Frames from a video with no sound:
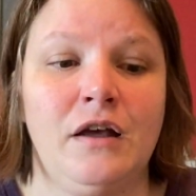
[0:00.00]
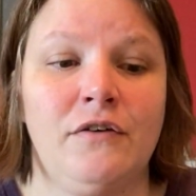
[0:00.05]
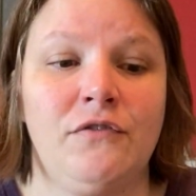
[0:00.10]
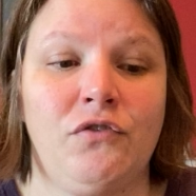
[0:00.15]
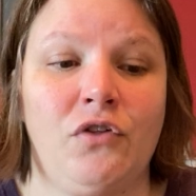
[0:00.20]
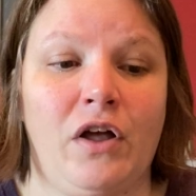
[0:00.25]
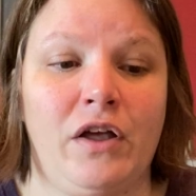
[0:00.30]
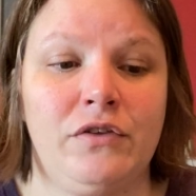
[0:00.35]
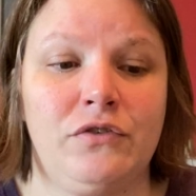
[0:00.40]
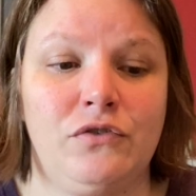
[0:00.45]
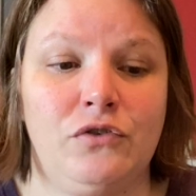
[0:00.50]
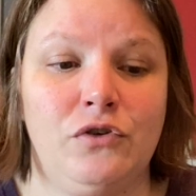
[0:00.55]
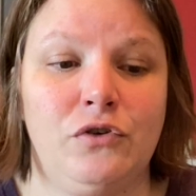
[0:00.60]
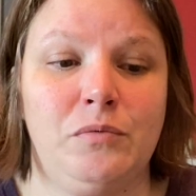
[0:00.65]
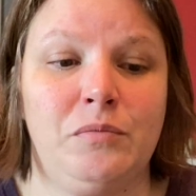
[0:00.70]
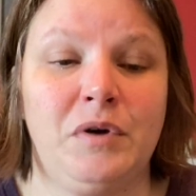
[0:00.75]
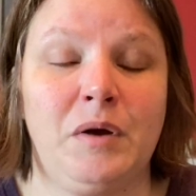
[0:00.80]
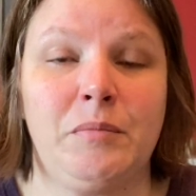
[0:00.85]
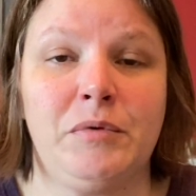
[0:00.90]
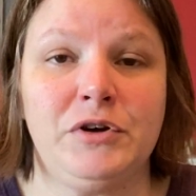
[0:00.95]
Floss
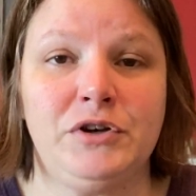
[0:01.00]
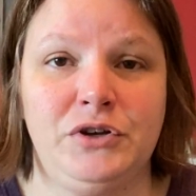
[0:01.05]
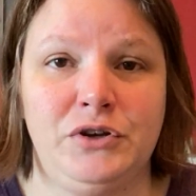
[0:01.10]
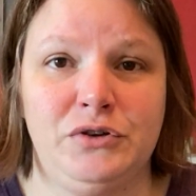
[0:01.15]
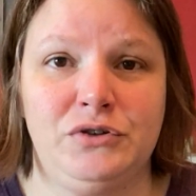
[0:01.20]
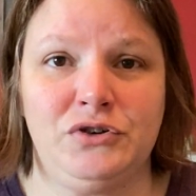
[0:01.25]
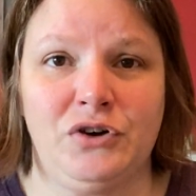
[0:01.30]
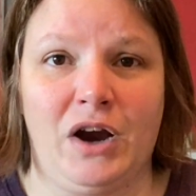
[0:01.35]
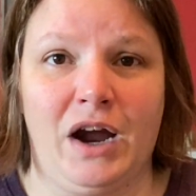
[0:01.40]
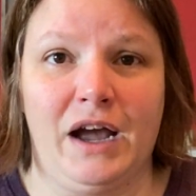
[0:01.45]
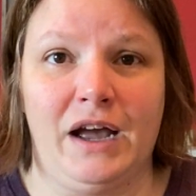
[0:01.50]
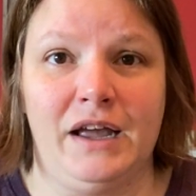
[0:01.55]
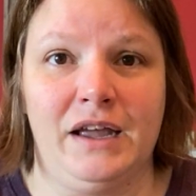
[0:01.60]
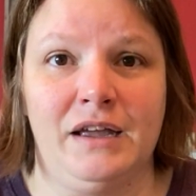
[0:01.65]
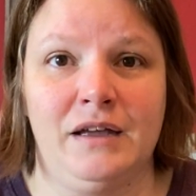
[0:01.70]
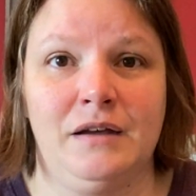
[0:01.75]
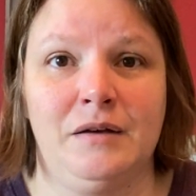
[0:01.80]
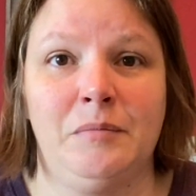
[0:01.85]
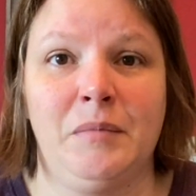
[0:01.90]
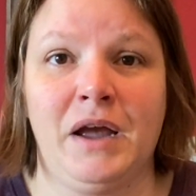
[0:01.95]
tube number 2,
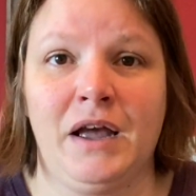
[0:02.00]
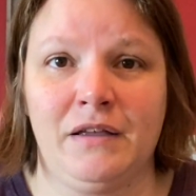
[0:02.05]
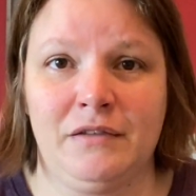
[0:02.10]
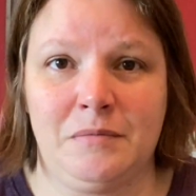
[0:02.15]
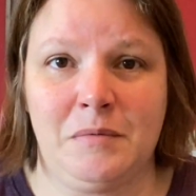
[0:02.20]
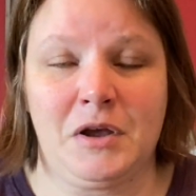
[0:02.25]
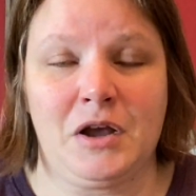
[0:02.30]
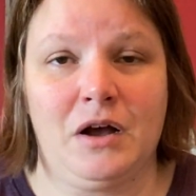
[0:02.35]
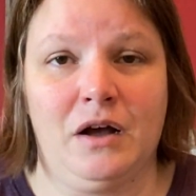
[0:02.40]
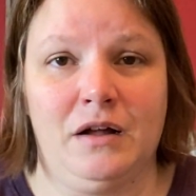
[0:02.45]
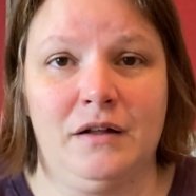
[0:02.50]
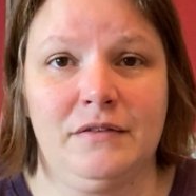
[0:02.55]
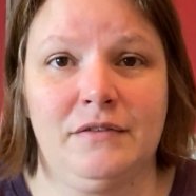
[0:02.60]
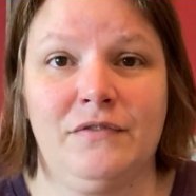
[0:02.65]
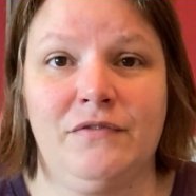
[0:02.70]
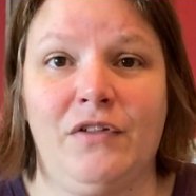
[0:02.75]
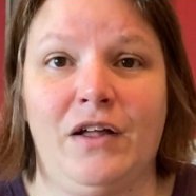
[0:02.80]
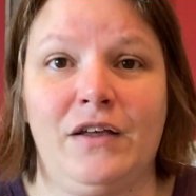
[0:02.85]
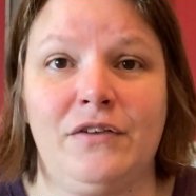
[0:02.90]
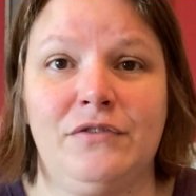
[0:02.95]
try. My husband called.
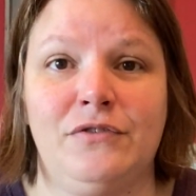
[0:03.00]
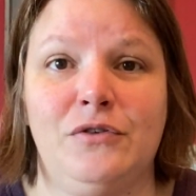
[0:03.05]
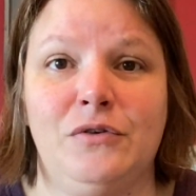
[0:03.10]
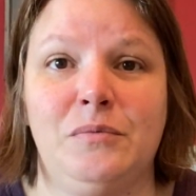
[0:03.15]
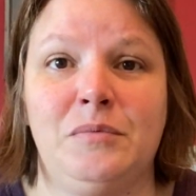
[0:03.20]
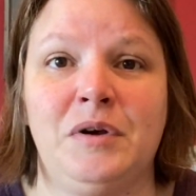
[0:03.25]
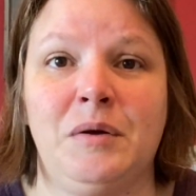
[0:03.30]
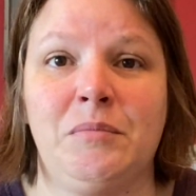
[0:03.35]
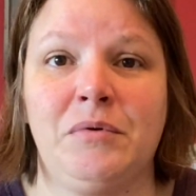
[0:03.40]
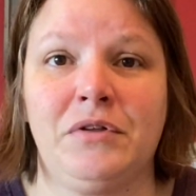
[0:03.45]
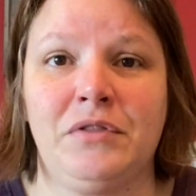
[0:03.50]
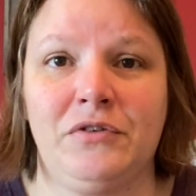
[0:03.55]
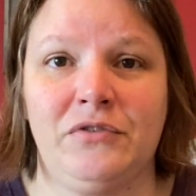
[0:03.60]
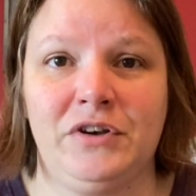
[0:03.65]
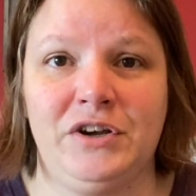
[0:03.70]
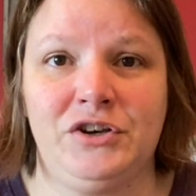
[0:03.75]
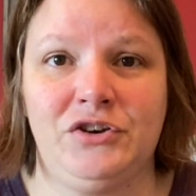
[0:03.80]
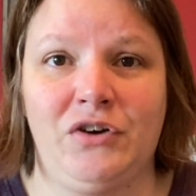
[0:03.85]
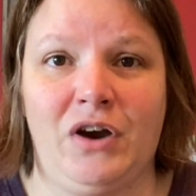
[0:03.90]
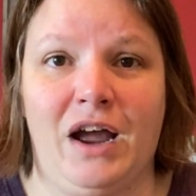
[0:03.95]
Floss tube number
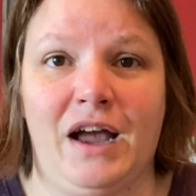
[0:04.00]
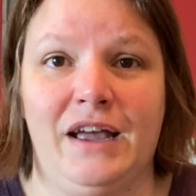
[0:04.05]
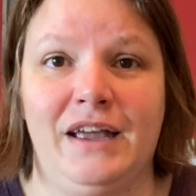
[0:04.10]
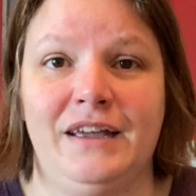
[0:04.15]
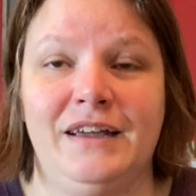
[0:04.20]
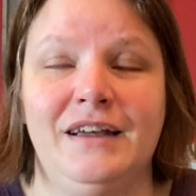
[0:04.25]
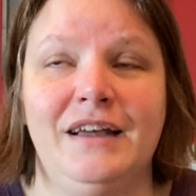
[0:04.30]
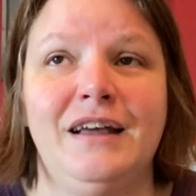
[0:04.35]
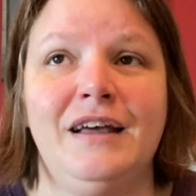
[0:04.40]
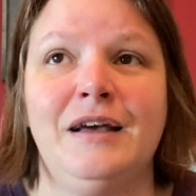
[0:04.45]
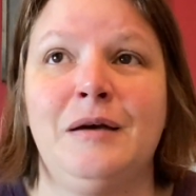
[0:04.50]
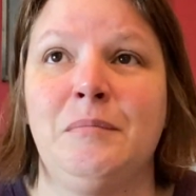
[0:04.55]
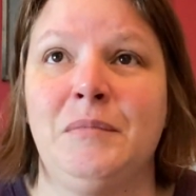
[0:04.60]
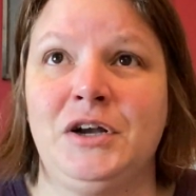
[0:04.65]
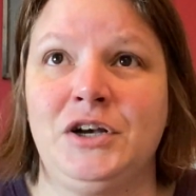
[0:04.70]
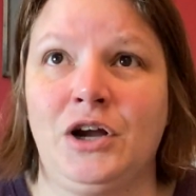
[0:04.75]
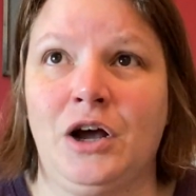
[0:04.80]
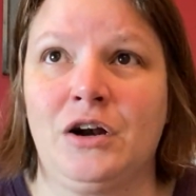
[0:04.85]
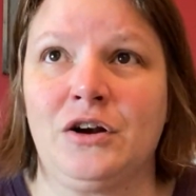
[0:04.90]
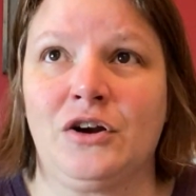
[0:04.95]
3, try.
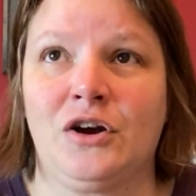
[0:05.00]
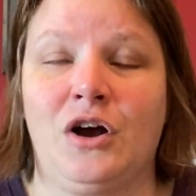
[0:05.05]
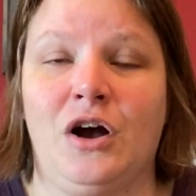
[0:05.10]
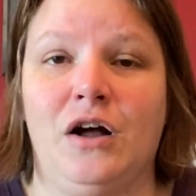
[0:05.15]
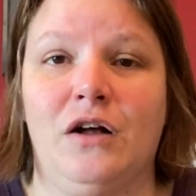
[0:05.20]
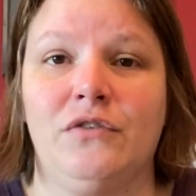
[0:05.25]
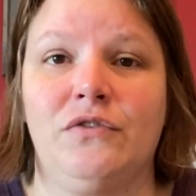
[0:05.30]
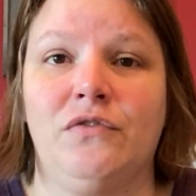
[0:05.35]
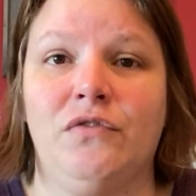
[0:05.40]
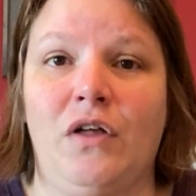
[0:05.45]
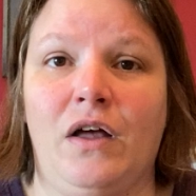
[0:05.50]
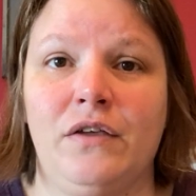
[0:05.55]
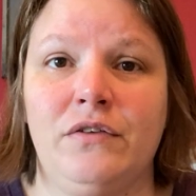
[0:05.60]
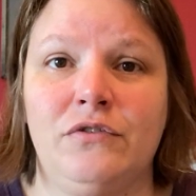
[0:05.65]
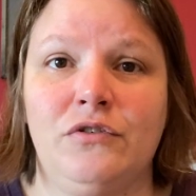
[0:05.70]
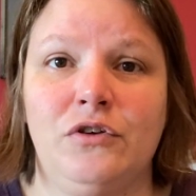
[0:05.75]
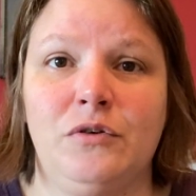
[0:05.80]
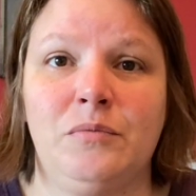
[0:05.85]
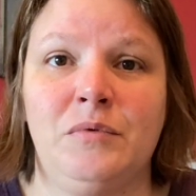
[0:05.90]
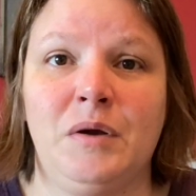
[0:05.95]
My daughter called. Floss
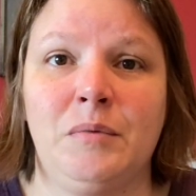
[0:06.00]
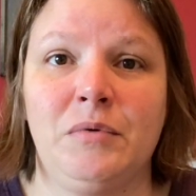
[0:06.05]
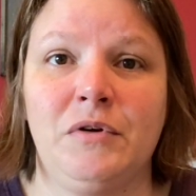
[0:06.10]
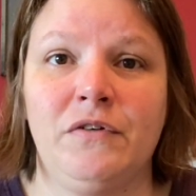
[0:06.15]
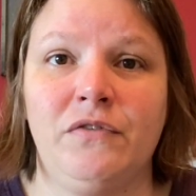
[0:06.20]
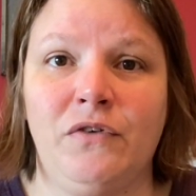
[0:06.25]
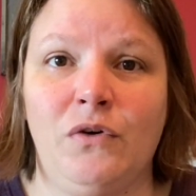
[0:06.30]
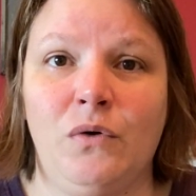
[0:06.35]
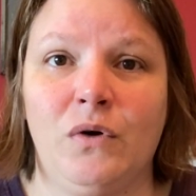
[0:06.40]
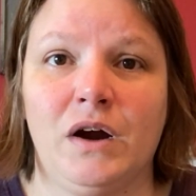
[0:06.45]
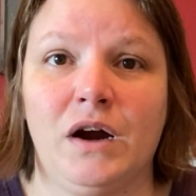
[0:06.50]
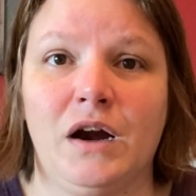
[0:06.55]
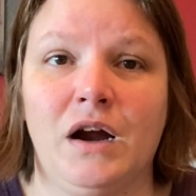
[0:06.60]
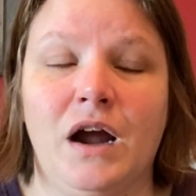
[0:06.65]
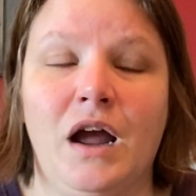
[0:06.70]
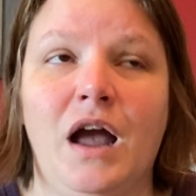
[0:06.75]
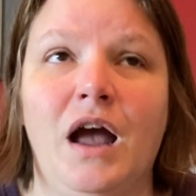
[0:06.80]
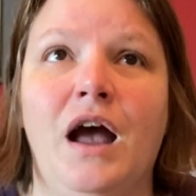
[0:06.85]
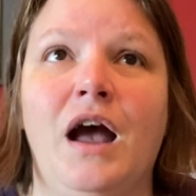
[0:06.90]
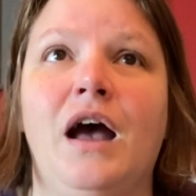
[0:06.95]
tube number 4.